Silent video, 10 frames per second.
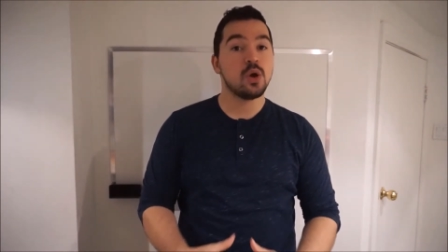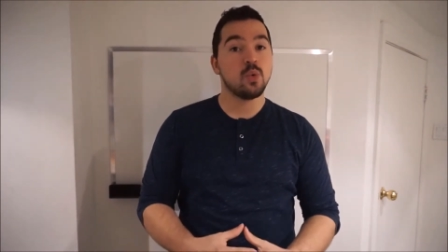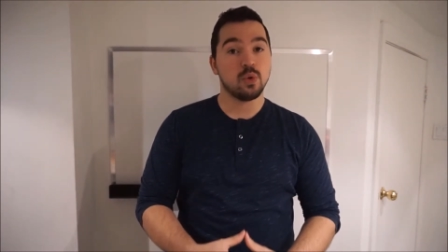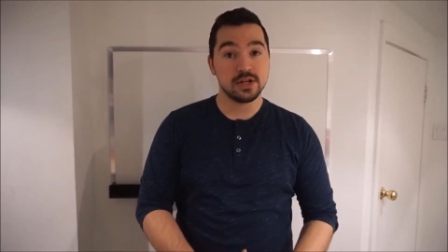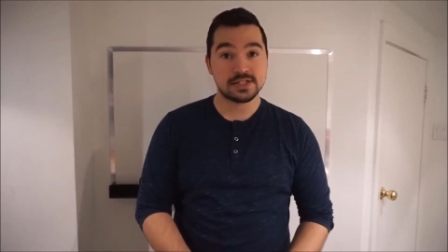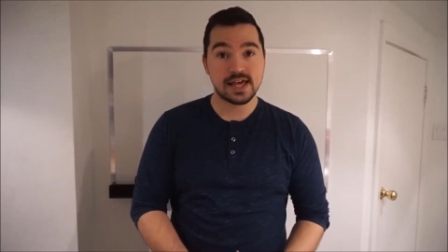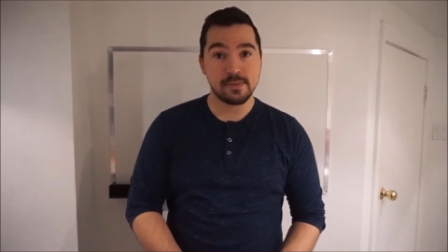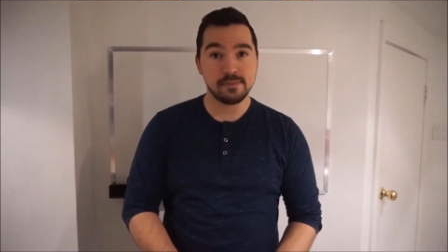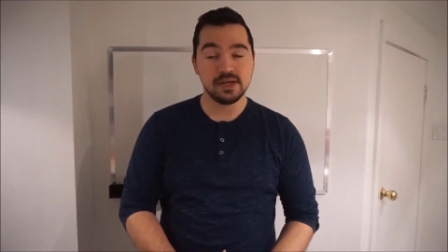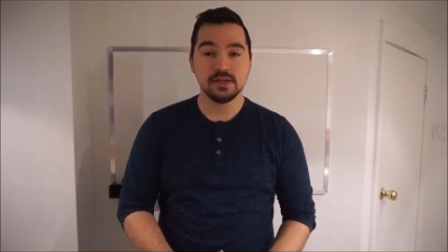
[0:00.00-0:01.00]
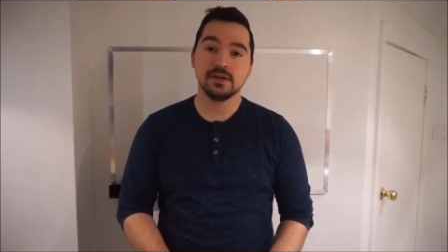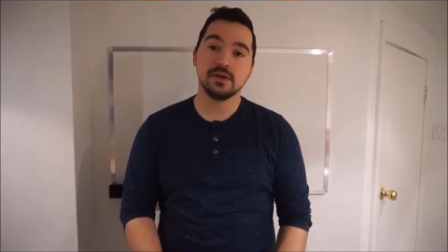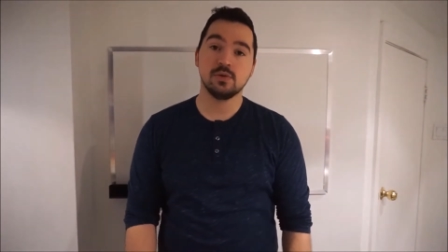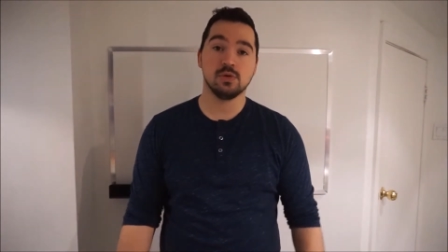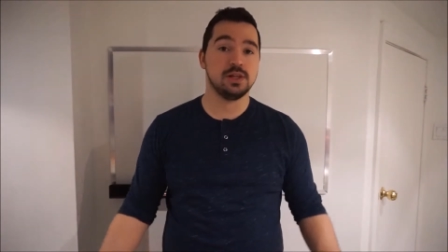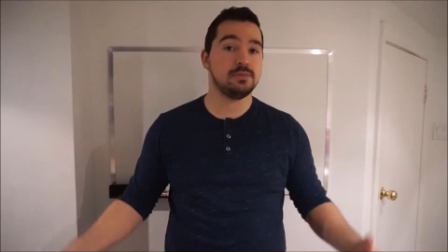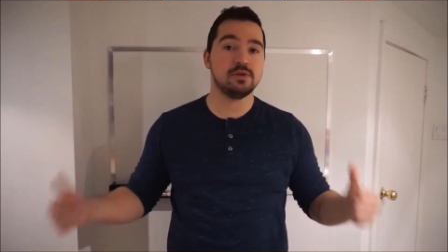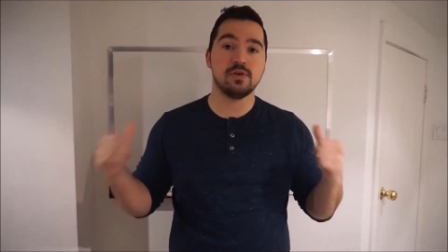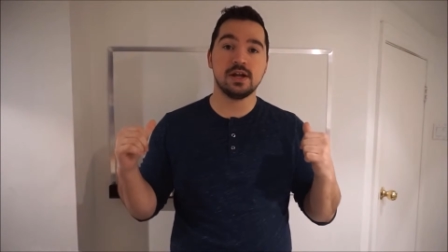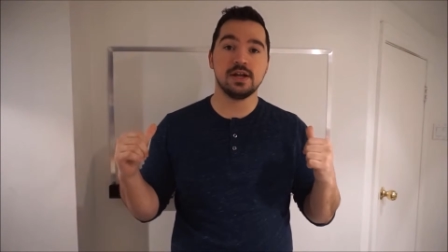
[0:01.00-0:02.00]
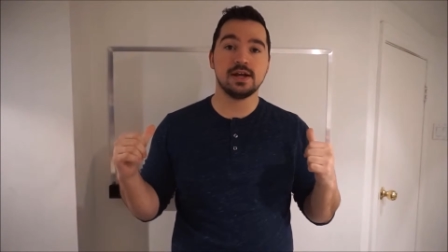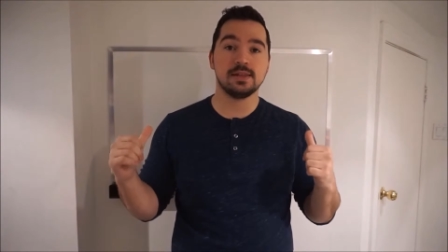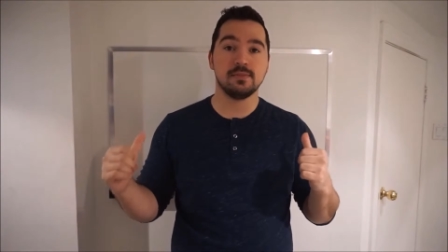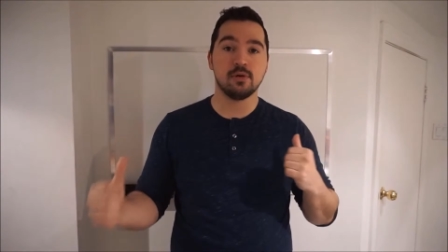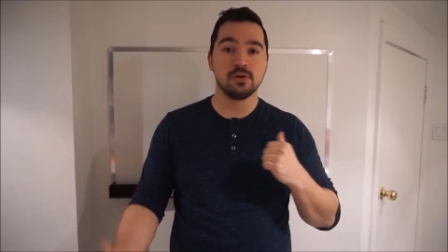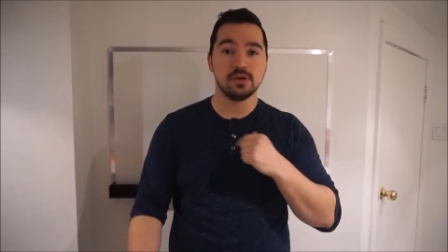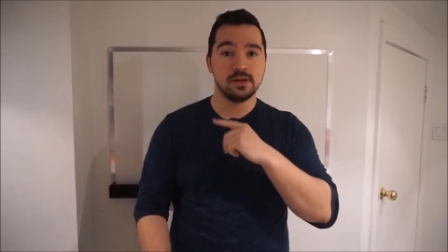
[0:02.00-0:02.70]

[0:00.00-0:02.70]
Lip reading: What does that mean? Well, let me write it on the board